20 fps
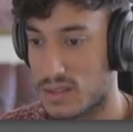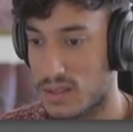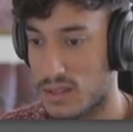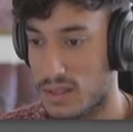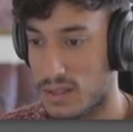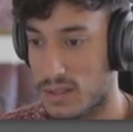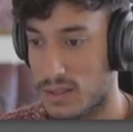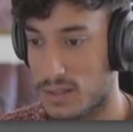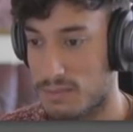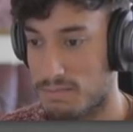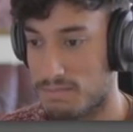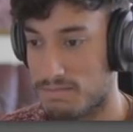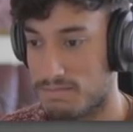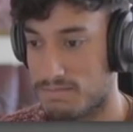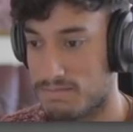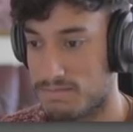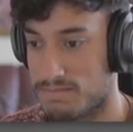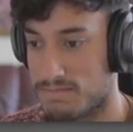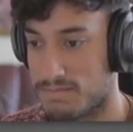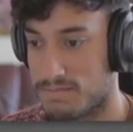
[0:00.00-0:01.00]

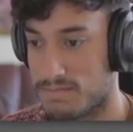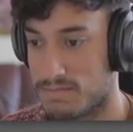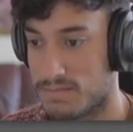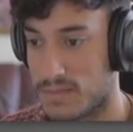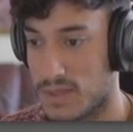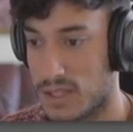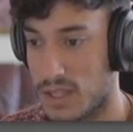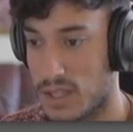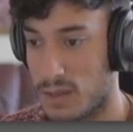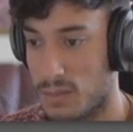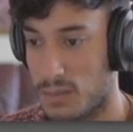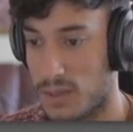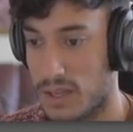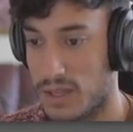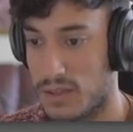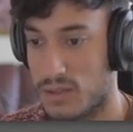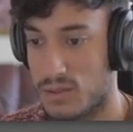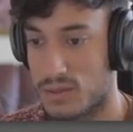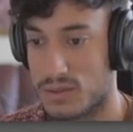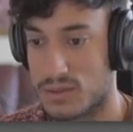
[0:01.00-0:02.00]
Um, I'll
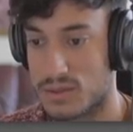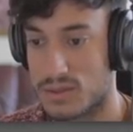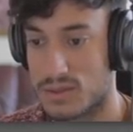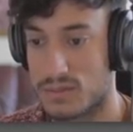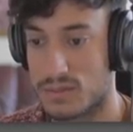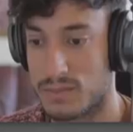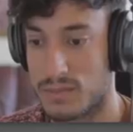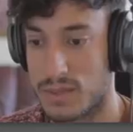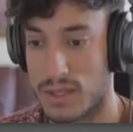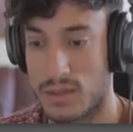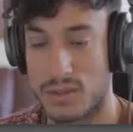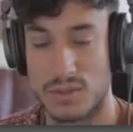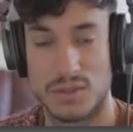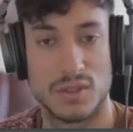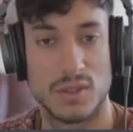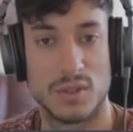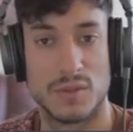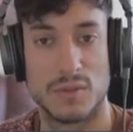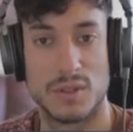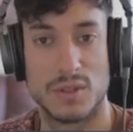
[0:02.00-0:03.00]
play it all play it all
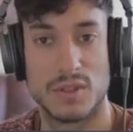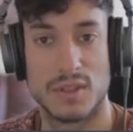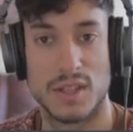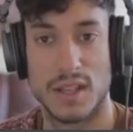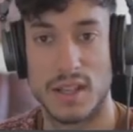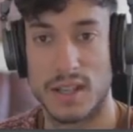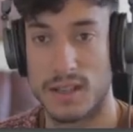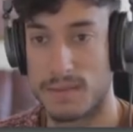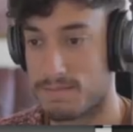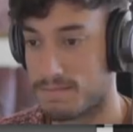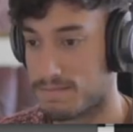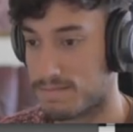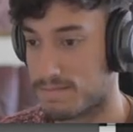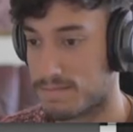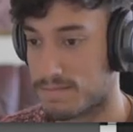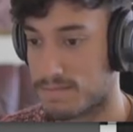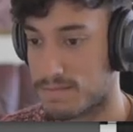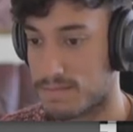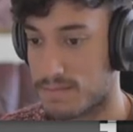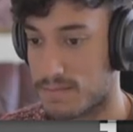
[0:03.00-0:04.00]
to you for you to hear.
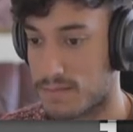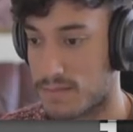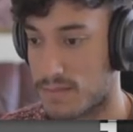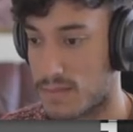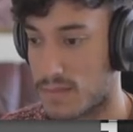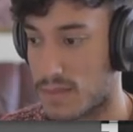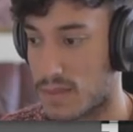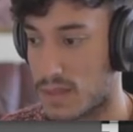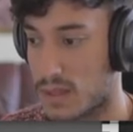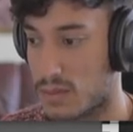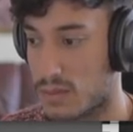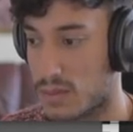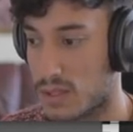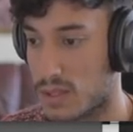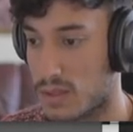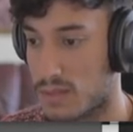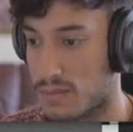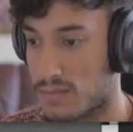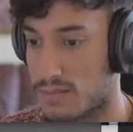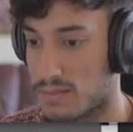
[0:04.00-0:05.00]
Here we
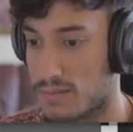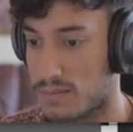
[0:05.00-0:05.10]
go.